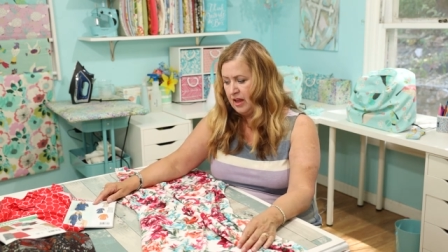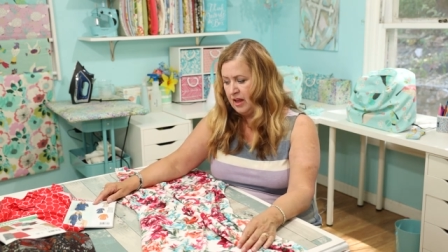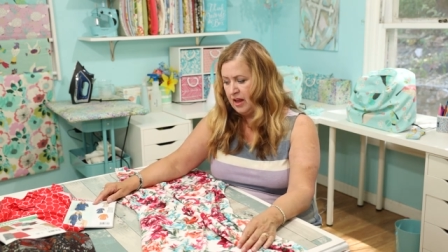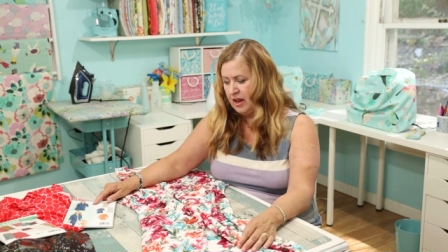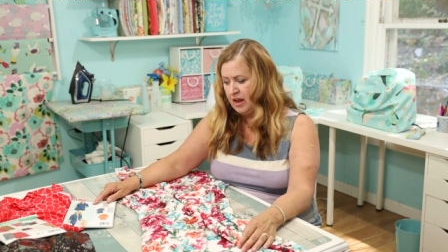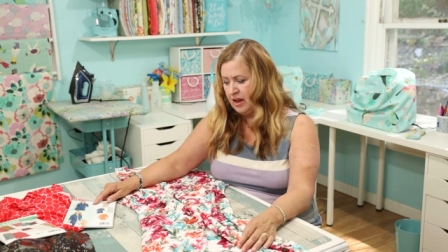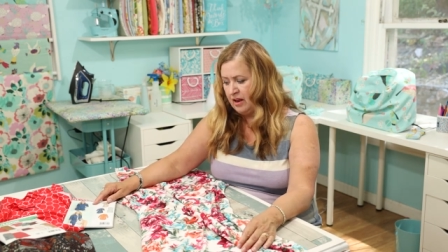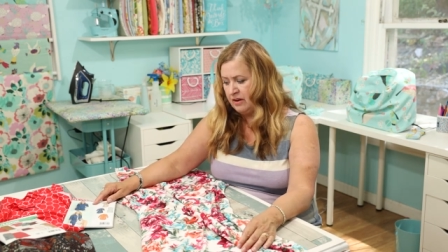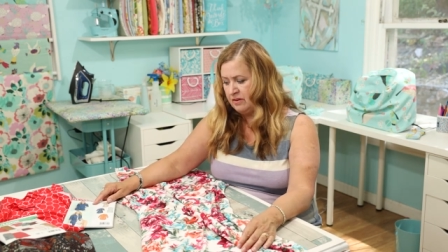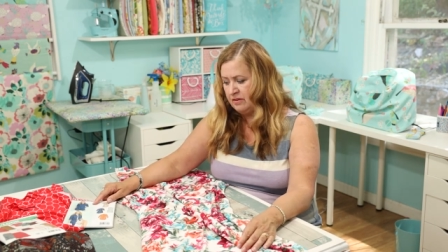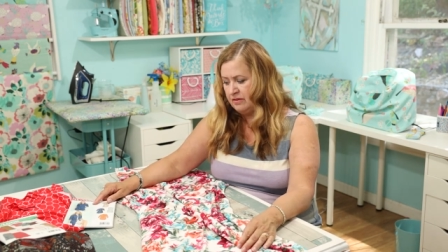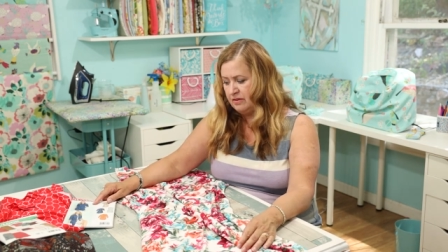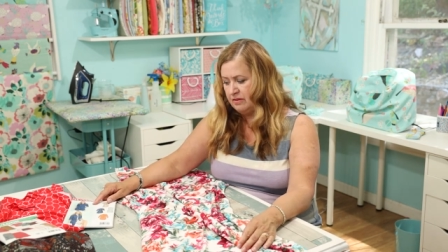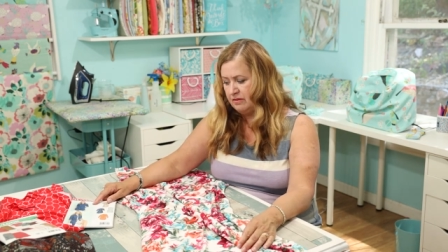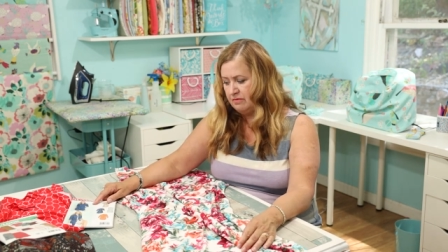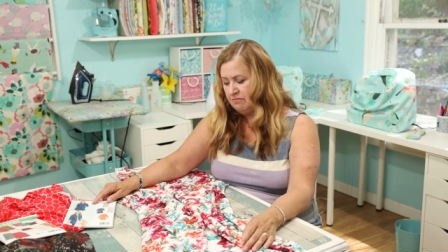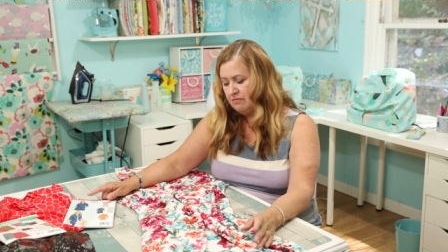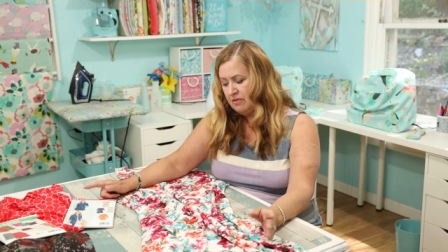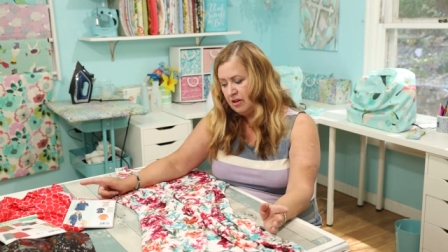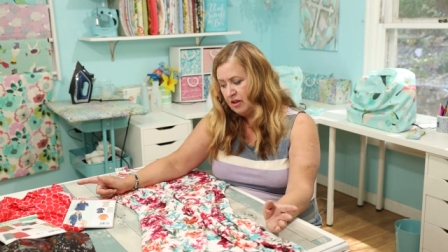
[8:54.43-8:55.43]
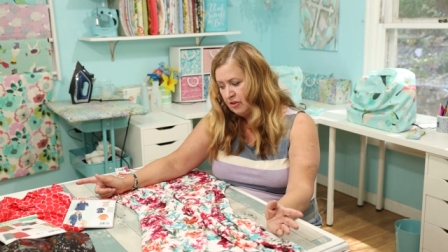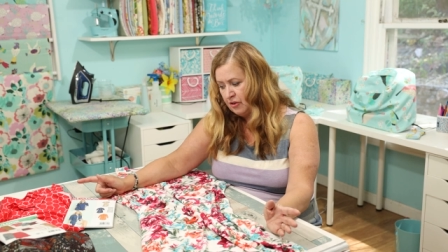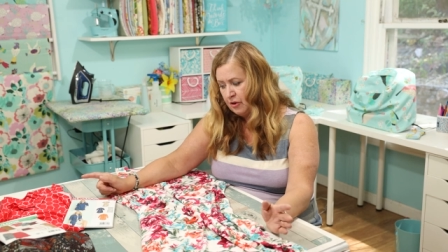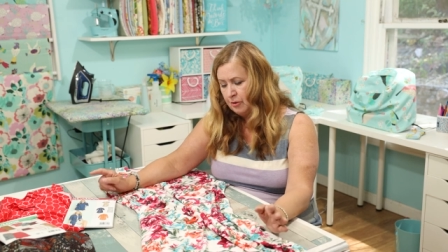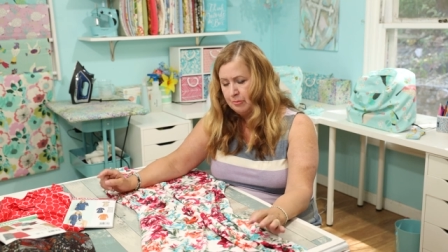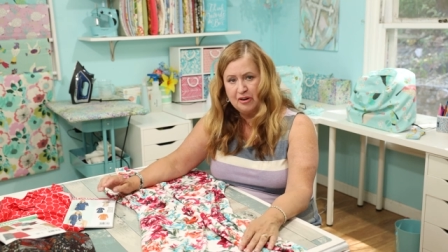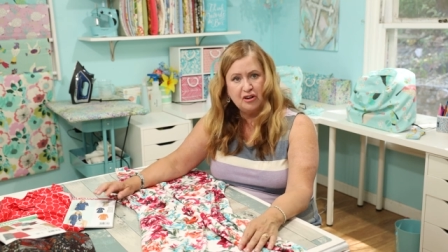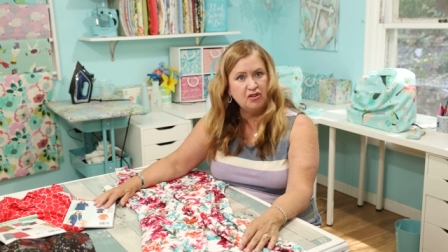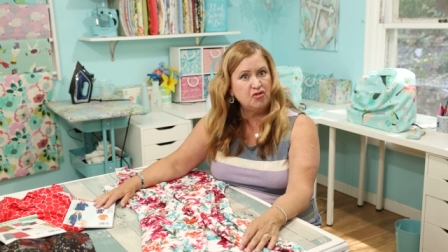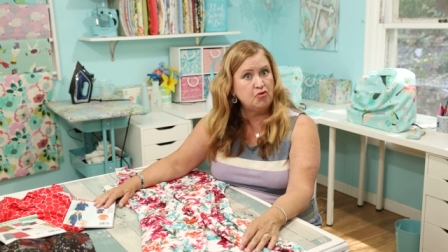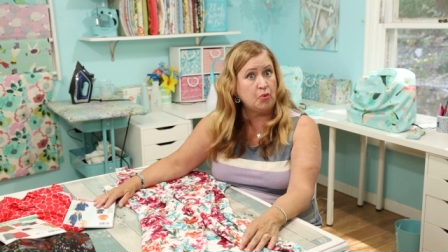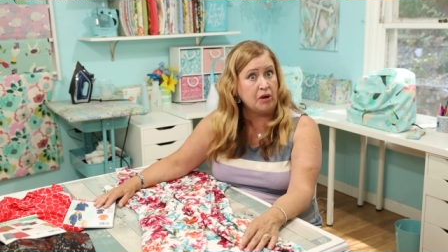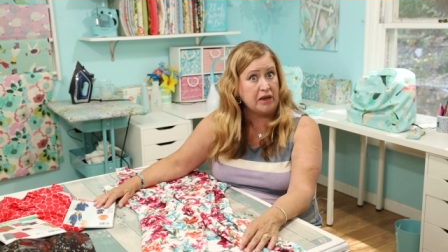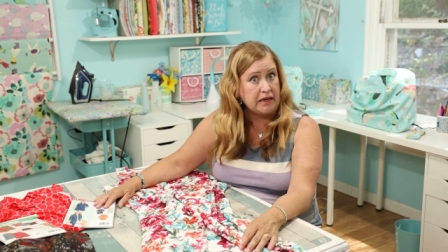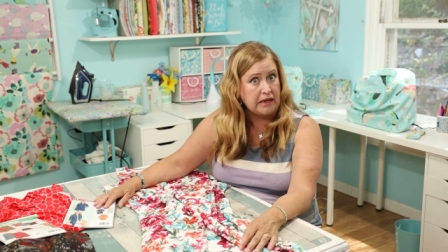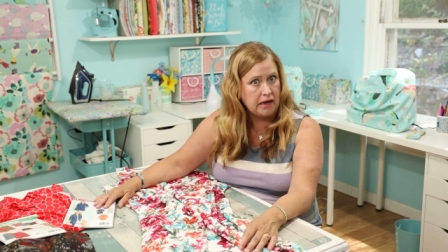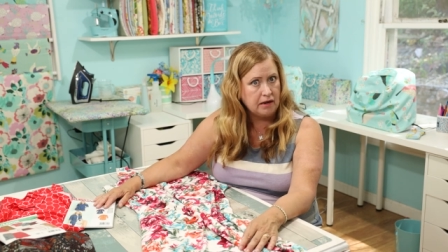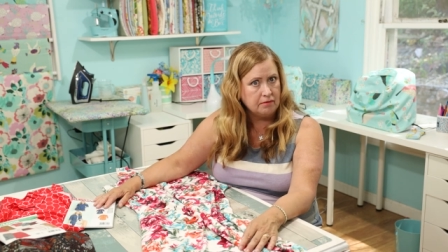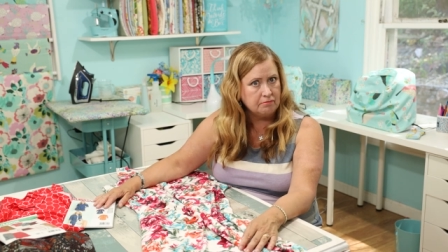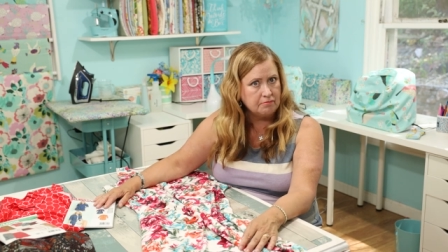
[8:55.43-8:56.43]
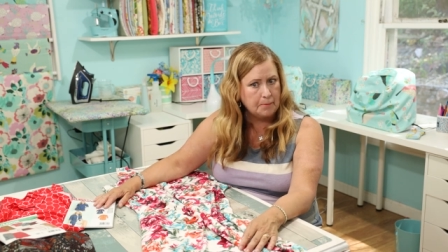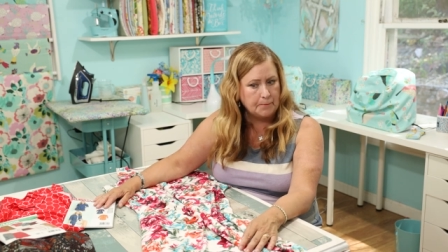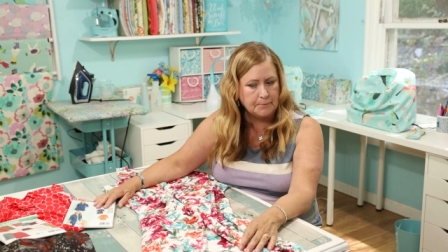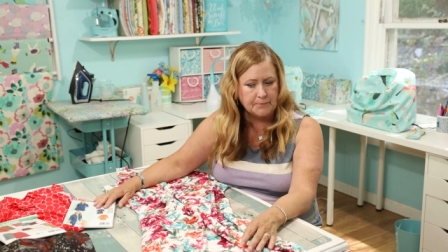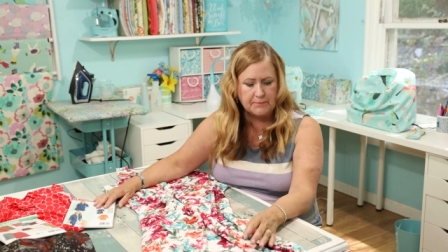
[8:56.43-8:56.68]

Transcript: and a little bit of tweaking,